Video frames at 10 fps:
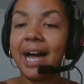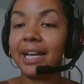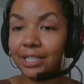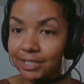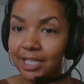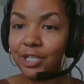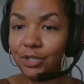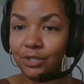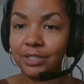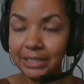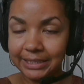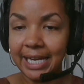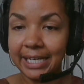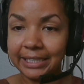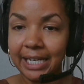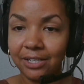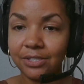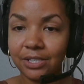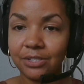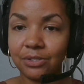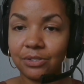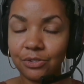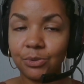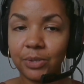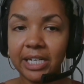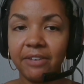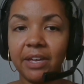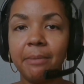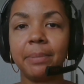I could tell you the data analysis story of it,